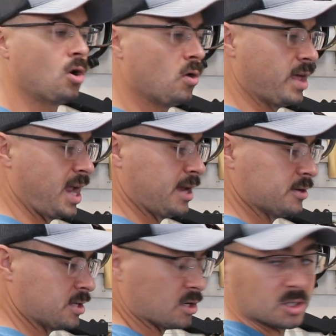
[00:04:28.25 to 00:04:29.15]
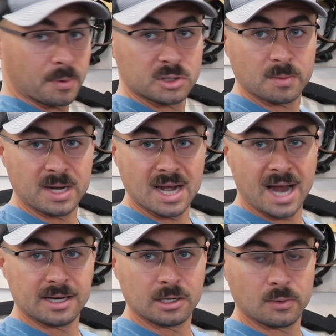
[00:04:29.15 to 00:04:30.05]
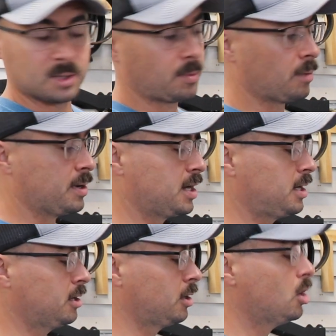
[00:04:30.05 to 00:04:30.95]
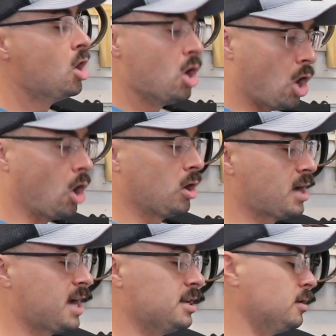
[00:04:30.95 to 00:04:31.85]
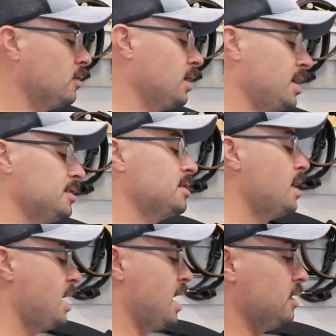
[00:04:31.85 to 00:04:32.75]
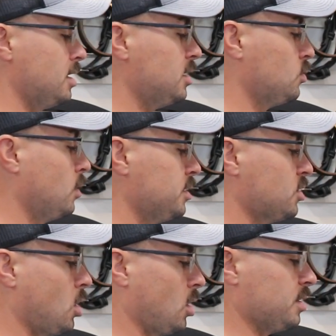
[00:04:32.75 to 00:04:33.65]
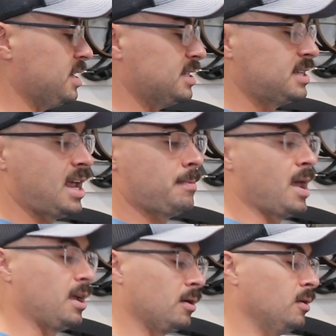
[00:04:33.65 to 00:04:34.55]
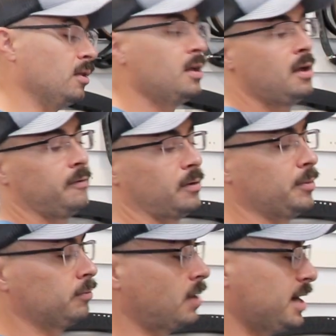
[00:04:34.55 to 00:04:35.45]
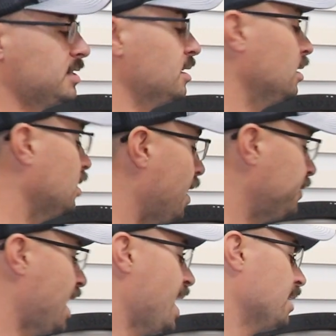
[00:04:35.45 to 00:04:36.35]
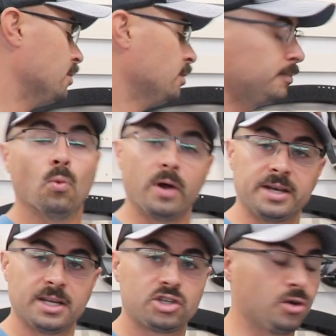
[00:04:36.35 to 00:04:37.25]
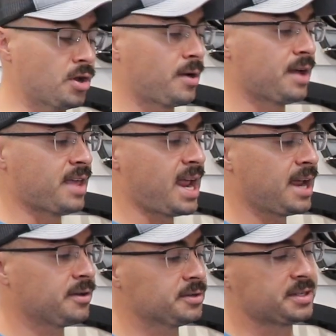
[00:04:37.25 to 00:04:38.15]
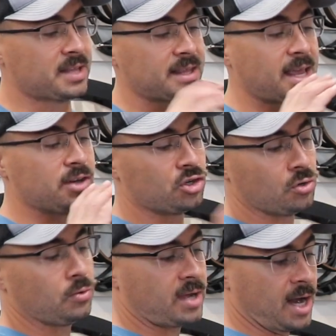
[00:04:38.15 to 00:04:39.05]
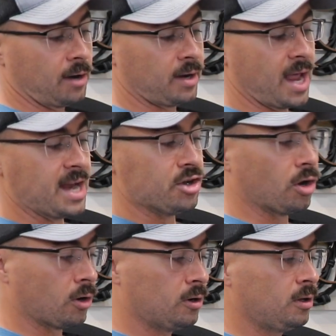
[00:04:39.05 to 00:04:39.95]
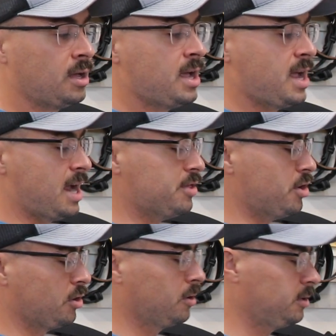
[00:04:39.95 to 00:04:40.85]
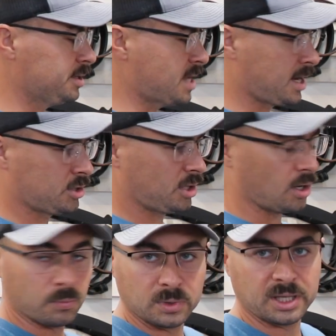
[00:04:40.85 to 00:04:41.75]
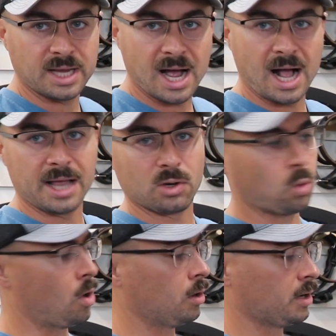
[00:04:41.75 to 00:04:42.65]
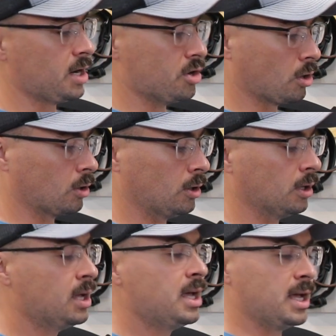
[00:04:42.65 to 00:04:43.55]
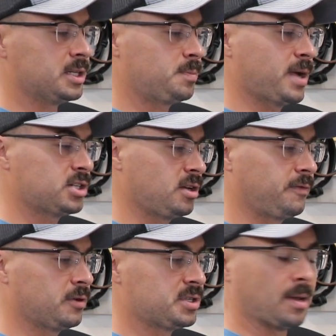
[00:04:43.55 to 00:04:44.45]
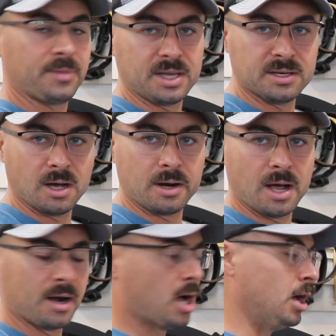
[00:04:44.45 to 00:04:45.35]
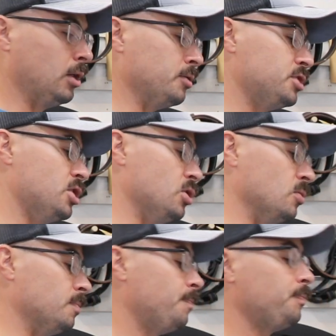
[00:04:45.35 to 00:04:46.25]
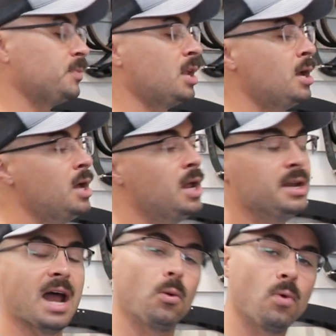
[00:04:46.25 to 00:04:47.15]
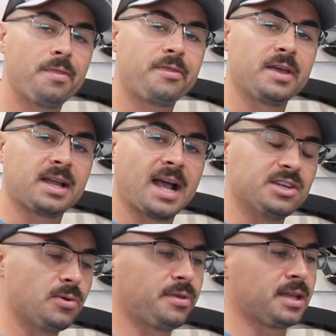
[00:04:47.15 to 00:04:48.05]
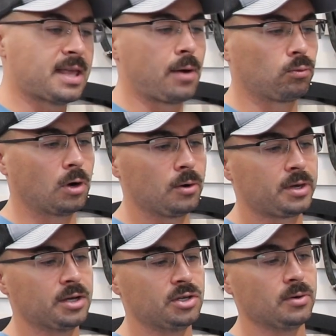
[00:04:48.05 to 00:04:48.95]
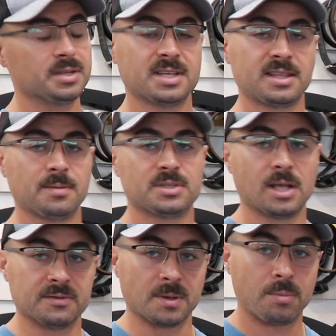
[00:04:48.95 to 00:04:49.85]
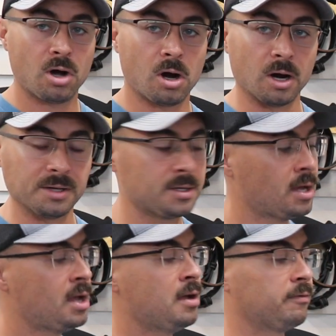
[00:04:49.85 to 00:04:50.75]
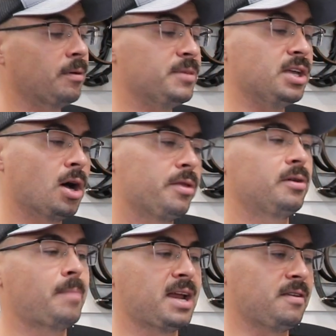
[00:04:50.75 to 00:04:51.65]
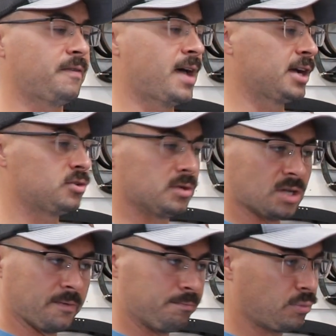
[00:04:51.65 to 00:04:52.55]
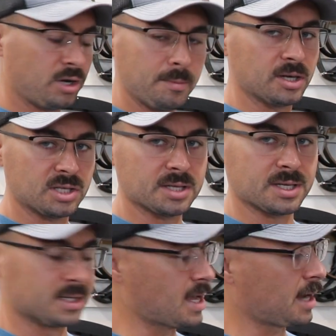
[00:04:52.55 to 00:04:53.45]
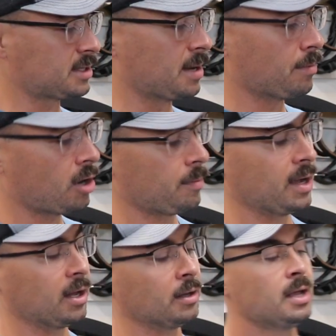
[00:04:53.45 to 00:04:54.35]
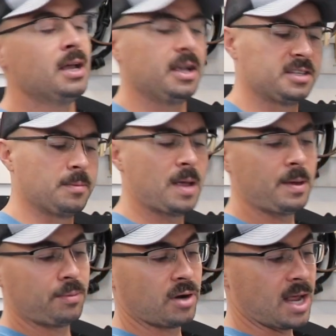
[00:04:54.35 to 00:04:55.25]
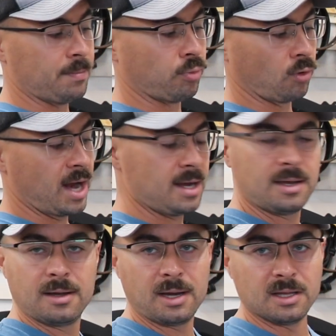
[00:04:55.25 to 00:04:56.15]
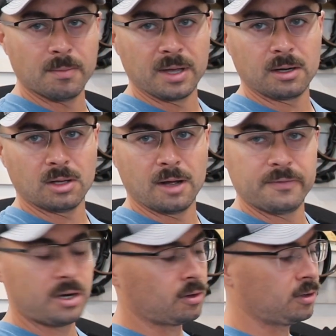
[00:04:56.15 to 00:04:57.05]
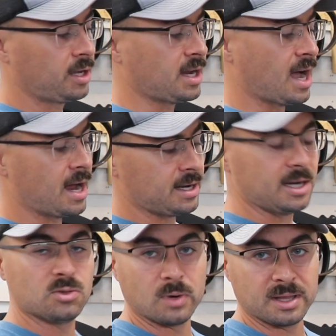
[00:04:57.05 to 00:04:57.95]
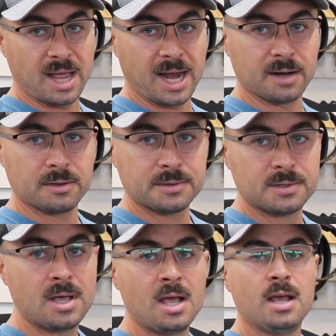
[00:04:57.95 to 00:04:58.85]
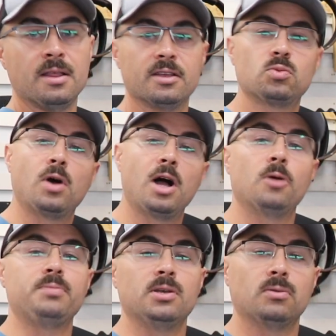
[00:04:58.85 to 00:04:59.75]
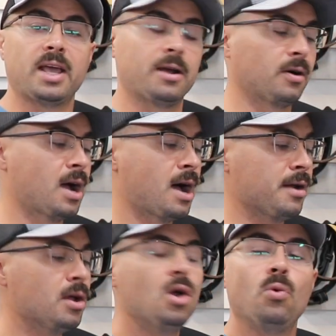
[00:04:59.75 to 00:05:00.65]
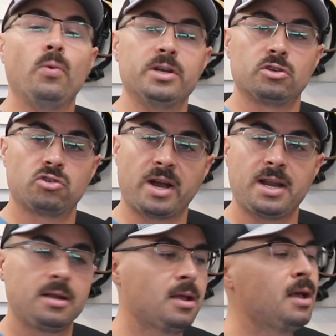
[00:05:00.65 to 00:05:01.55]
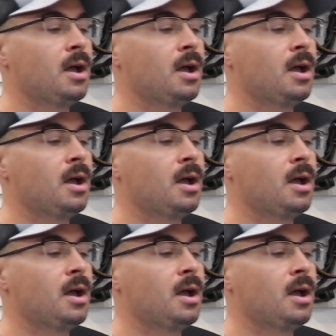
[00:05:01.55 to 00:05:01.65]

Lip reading: All the handles that are supposed to be 90 degrees perpendicular are 90 degrees, and these ones are the same angle from the right to the left handle. One additional note on the handles is that they do carry a knurl, and the knurl is actually a really high quality knurl, especially for something done on hollow tube. Now, one thing I do think that Rogue could do to set themselves apart from the other manufacturers of pretty much this exact same barbell is to maybe put a brake in the middle of the knurling on each one of the handles. This will help you later on when you're training.